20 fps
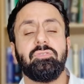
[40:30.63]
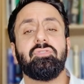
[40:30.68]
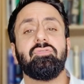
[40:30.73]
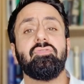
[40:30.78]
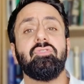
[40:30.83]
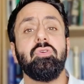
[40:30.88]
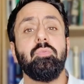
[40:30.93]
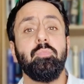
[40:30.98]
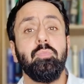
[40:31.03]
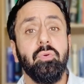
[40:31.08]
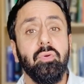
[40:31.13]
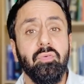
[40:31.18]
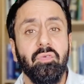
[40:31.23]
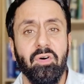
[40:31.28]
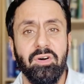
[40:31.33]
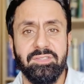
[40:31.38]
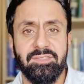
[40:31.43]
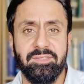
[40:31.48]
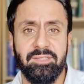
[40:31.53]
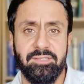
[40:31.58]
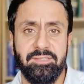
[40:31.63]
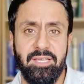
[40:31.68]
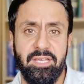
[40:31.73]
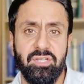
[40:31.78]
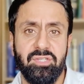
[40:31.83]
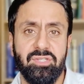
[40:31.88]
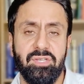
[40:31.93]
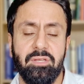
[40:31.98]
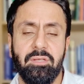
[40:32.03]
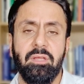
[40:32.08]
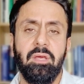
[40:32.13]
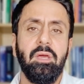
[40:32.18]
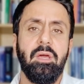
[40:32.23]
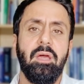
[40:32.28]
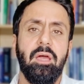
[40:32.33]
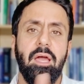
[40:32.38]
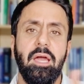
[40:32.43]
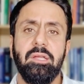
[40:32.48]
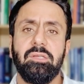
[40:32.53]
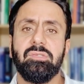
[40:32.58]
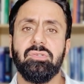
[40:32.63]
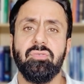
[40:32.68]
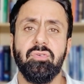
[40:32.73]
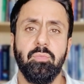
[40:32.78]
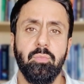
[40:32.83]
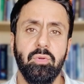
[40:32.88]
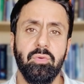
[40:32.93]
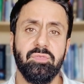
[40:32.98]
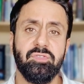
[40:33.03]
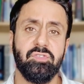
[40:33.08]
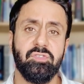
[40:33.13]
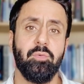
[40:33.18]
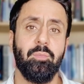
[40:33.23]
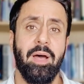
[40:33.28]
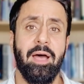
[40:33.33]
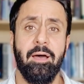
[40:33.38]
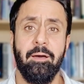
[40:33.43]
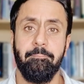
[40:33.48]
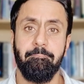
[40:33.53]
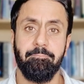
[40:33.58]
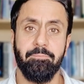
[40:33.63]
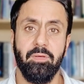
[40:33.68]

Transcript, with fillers: to remove ostentation, and to remove sum'a.